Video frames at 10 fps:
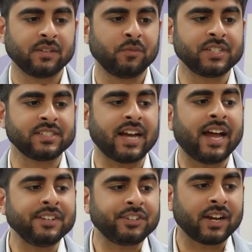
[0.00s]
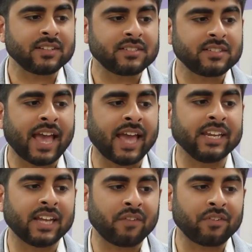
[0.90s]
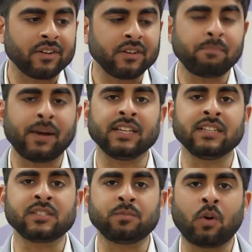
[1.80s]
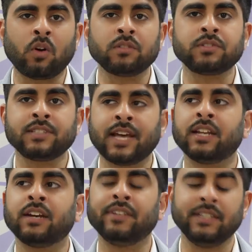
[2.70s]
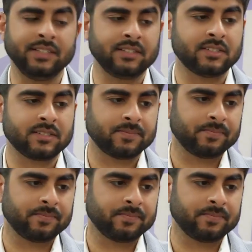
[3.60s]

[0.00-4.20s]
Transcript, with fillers: which is unjust and governed by a small set of elites.